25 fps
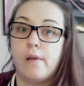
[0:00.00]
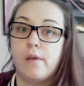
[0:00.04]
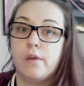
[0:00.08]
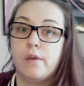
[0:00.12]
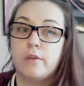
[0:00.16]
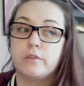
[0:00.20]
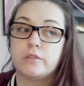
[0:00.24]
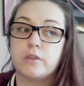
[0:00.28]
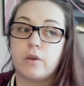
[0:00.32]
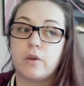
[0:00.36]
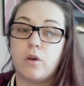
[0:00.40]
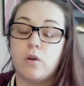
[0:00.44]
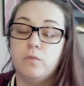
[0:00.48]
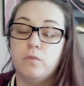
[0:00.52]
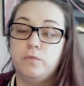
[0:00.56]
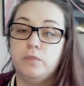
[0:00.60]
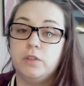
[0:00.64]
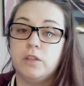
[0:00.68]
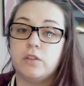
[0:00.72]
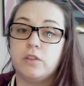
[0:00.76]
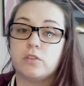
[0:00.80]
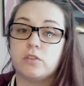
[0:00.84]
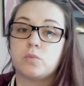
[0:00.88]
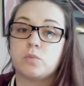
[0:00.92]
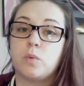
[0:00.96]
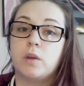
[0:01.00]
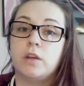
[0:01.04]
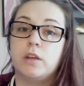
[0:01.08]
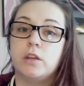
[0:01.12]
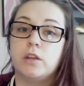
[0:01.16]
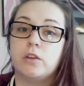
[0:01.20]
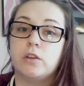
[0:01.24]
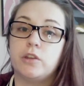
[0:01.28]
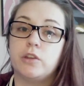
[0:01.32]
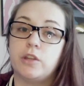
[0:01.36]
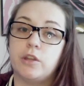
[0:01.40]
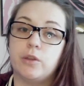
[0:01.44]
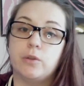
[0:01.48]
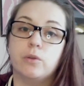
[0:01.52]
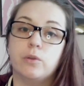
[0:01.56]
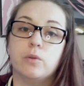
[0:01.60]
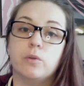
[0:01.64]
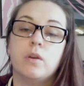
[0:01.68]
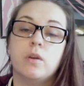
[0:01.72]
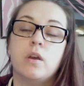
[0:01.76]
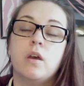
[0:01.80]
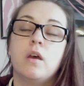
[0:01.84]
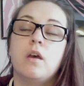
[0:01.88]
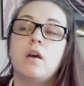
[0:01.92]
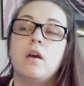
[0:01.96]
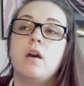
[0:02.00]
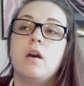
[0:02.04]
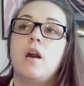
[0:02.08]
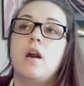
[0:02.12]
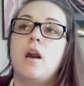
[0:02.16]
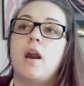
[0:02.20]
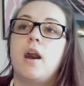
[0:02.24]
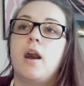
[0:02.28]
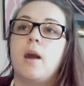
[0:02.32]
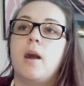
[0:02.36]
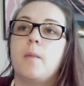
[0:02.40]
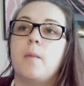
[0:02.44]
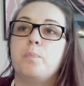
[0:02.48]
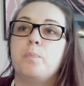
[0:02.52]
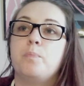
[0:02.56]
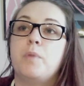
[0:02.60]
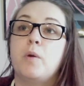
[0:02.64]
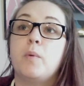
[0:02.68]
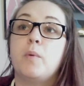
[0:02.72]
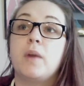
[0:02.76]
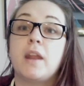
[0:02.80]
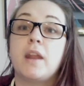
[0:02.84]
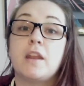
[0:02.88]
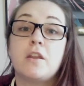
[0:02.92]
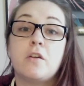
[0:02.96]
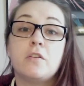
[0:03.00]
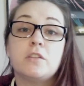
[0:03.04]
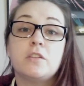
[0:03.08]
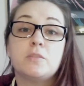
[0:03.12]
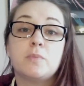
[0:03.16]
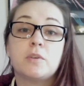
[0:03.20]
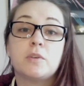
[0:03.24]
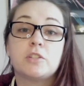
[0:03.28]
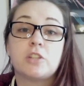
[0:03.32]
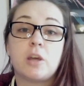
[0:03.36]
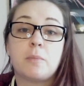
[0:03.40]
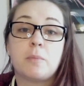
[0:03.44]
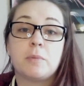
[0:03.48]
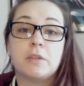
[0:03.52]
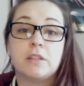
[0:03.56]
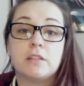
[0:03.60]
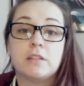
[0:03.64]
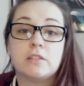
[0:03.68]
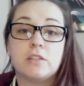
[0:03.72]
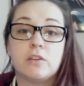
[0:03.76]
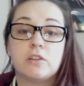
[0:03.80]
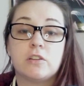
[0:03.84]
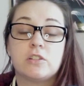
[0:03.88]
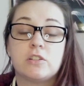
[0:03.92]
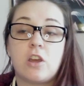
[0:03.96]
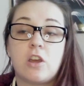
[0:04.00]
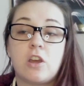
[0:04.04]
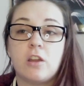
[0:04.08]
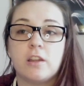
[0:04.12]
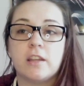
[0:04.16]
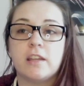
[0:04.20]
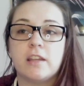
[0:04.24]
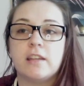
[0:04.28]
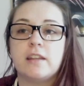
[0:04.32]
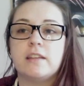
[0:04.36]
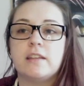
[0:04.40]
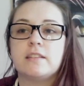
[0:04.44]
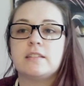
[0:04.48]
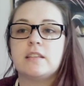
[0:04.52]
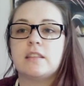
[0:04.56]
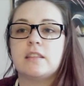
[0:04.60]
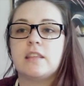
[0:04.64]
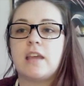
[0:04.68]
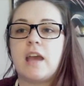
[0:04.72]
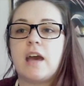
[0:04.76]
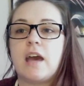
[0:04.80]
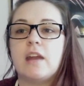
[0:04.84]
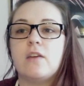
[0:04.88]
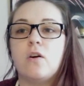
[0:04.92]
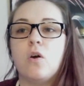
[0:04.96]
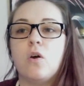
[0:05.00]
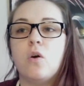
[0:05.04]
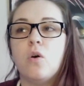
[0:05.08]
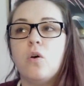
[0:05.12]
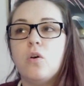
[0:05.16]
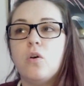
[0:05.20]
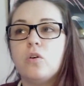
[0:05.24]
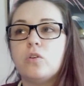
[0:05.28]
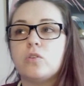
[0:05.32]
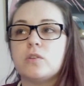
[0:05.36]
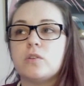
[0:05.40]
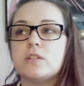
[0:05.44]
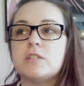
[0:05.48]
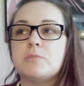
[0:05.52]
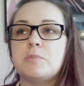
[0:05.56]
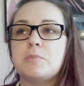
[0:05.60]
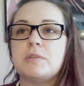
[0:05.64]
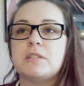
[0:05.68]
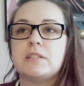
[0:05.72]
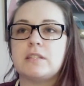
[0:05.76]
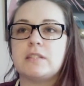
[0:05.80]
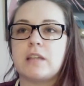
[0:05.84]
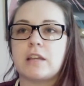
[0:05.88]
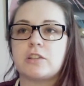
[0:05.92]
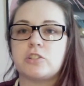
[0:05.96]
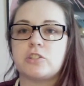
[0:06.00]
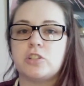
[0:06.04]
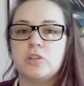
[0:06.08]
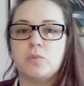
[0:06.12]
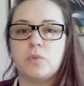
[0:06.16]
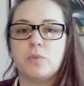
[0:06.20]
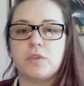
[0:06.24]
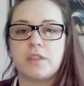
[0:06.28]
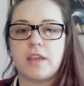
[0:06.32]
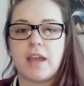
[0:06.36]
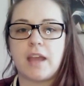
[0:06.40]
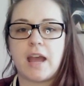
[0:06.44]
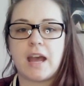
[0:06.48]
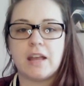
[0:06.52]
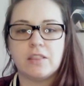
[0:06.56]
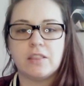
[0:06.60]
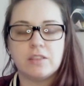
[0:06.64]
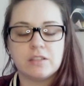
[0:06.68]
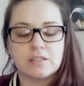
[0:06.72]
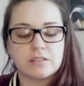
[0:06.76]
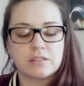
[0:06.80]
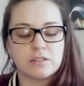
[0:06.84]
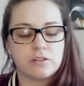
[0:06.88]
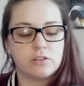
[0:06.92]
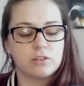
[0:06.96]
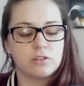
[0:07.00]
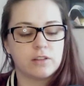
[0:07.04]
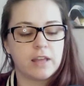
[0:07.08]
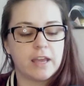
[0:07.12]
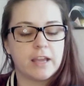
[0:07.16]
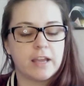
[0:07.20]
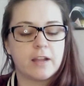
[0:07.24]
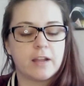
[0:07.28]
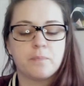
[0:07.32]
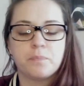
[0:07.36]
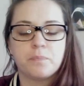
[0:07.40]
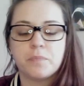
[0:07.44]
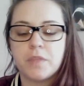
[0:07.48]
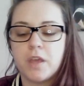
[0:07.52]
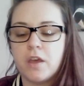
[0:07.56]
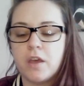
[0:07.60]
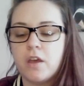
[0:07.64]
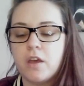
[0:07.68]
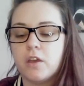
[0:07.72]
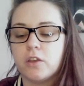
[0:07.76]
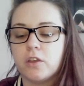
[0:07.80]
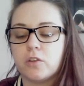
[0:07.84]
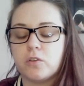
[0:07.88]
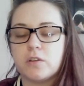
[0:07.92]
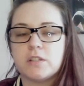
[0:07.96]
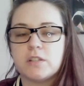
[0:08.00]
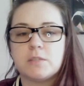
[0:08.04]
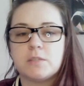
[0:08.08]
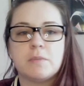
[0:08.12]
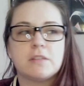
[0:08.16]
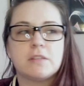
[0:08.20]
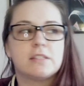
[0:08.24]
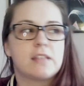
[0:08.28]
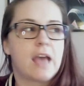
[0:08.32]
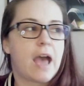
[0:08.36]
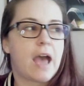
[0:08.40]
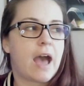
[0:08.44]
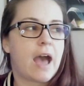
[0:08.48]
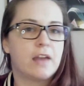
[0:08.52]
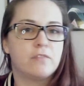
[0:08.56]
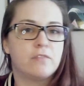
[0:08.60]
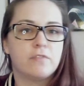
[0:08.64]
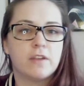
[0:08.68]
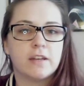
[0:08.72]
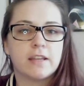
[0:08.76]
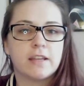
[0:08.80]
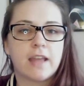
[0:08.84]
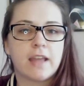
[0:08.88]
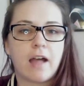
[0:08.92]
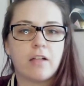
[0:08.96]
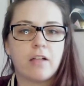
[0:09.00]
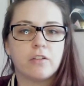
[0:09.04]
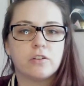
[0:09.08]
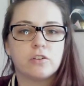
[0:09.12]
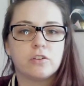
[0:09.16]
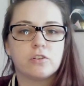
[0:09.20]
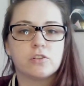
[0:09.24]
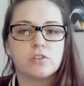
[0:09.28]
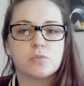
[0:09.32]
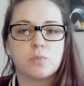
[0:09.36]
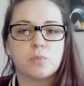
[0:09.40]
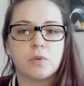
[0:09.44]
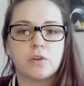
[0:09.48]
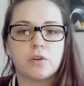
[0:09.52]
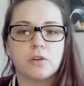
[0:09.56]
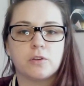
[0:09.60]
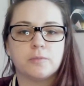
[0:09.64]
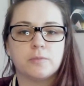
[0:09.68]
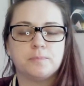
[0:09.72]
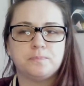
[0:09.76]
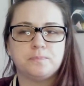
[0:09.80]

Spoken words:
So hopefully there's one near you. But what I noticed while shopping this year at Target is that they had a whole Christmas section where they had these little, Christmas advent calendars where